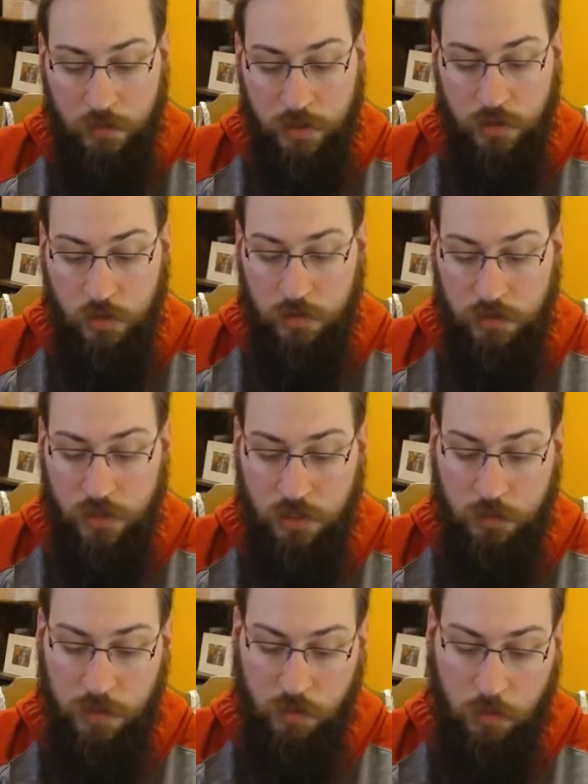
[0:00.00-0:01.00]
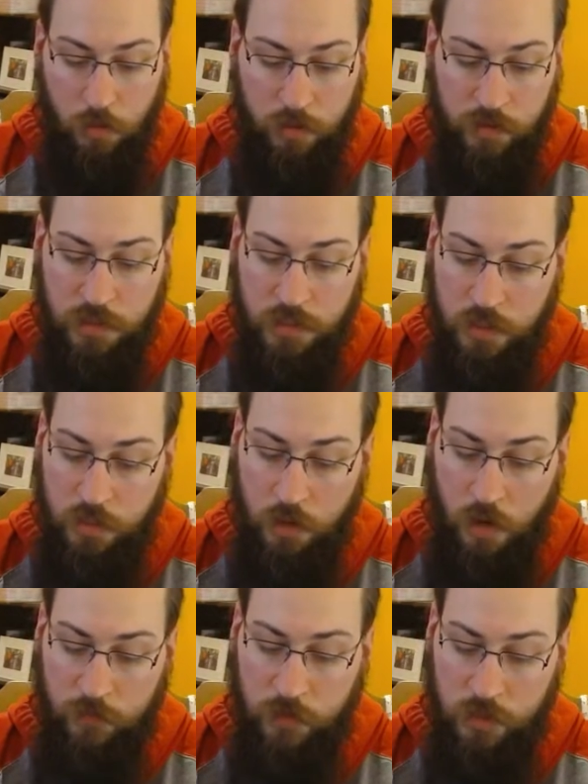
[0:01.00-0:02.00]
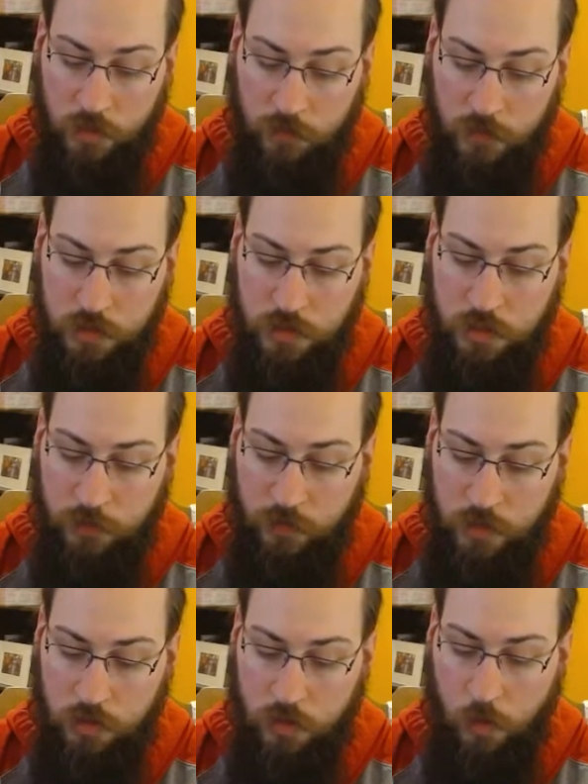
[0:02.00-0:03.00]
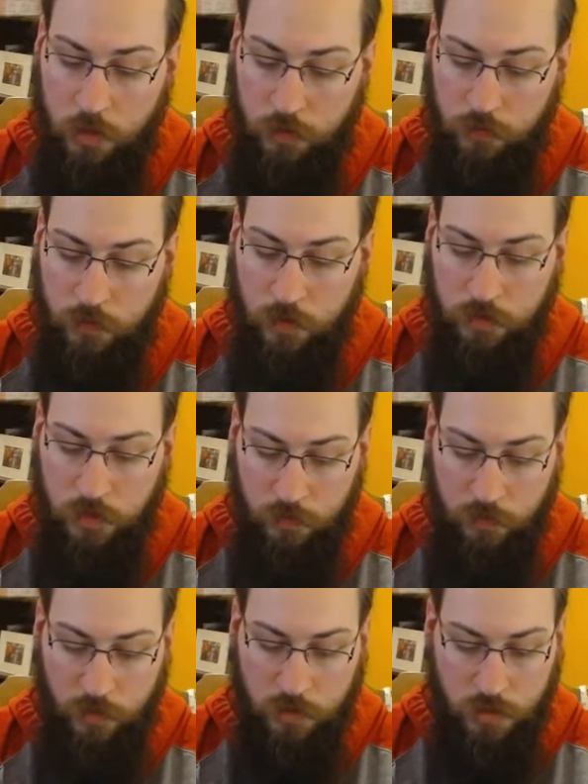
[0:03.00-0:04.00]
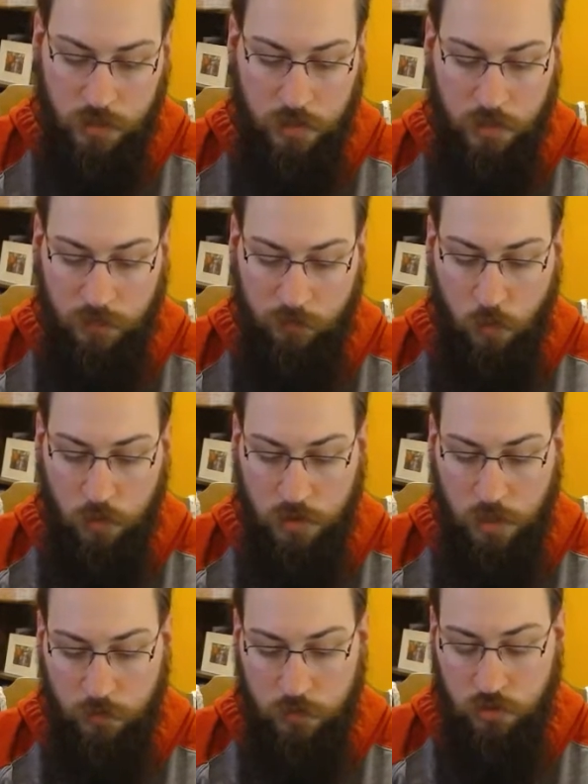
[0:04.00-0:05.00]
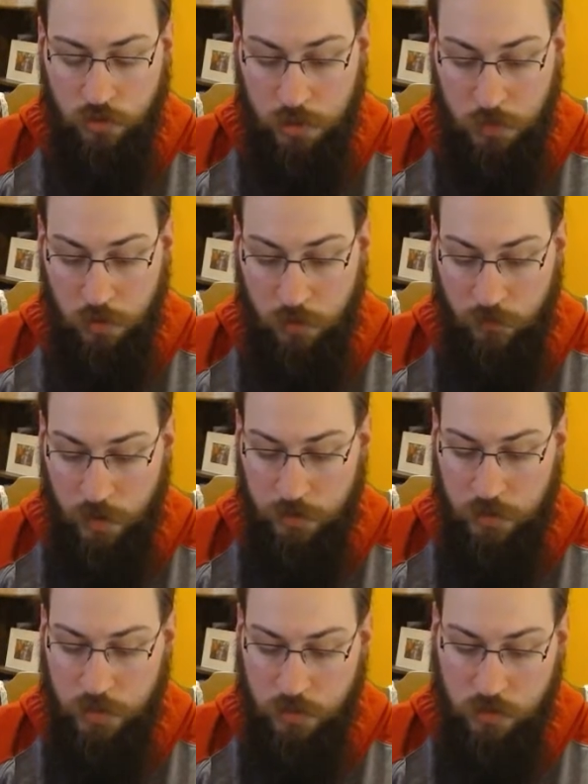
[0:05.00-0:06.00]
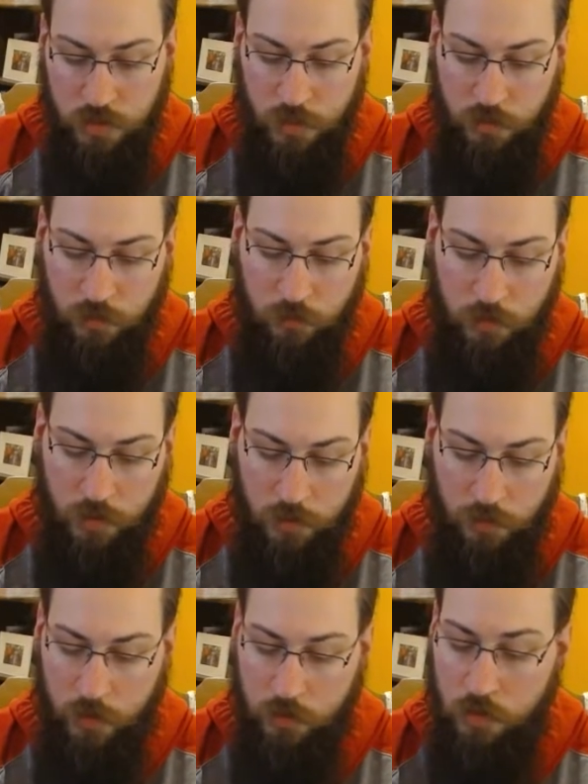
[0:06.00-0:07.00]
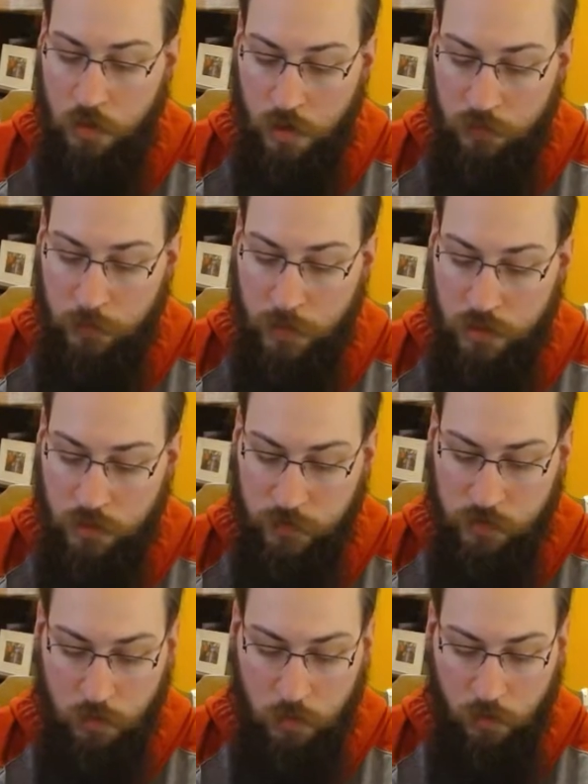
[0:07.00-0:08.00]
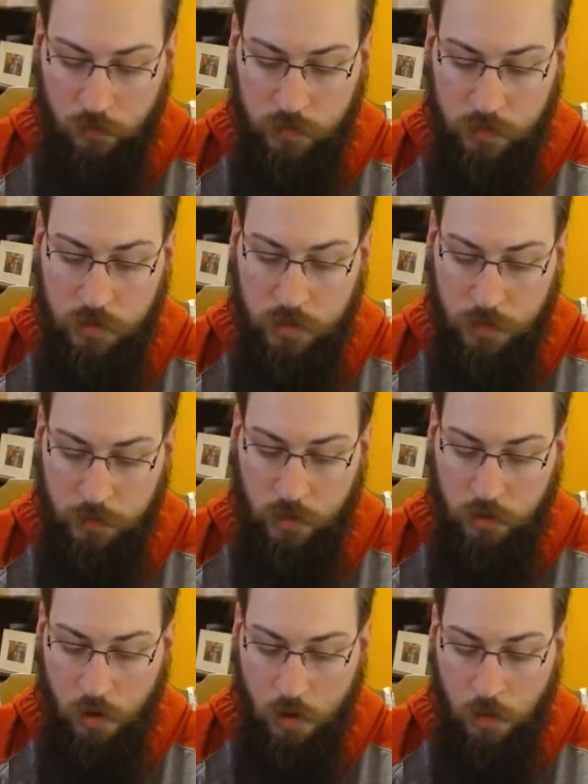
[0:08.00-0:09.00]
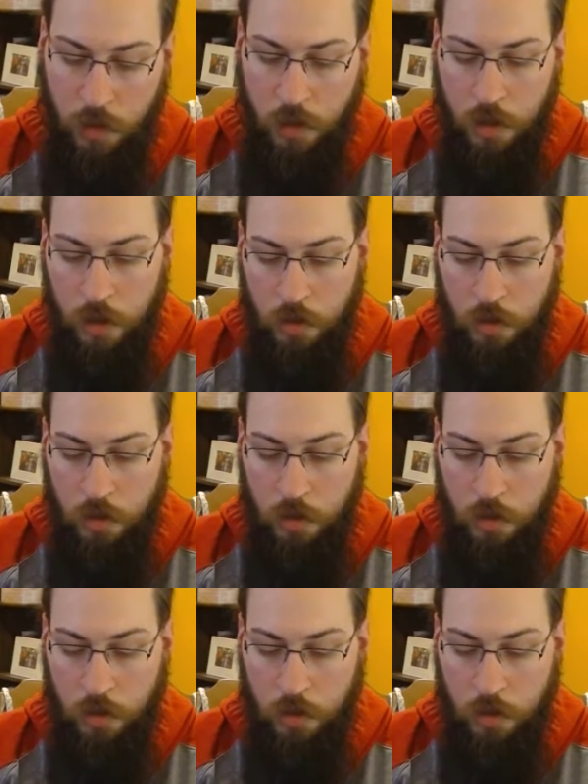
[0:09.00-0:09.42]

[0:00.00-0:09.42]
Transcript: high-grade source of Station P reported that a senior official of this efficient organ of Soviet vengeance had left Warsaw for Strasbourg via the eastern sector of Berlin. There is no confirmation of this report from the Deuxième Bureau,